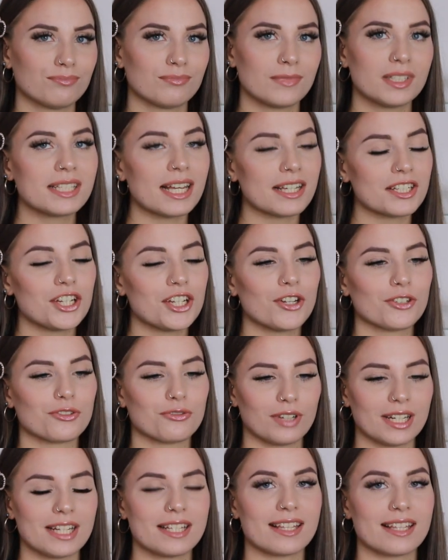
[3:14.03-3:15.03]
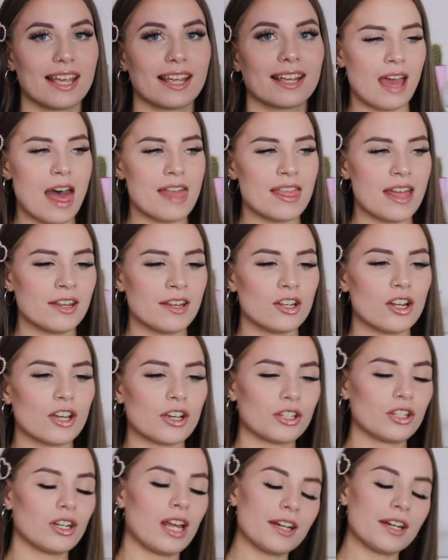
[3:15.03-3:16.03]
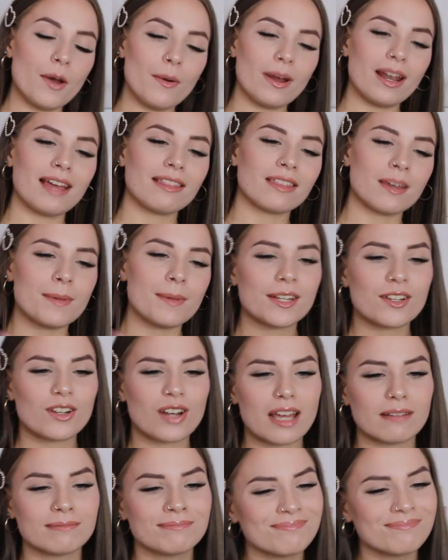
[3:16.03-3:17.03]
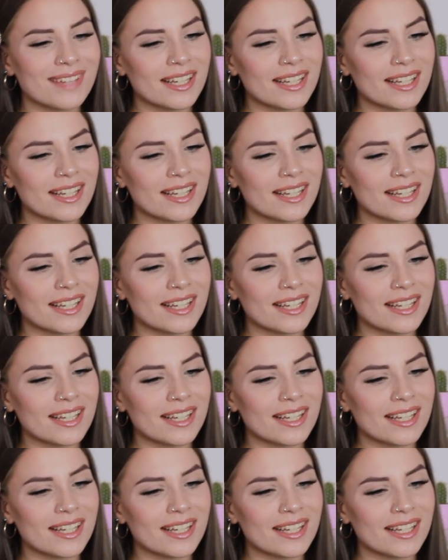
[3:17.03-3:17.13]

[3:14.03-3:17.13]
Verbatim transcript: this actually looks really sick, and then you look and you're like, no I like them, and you're like,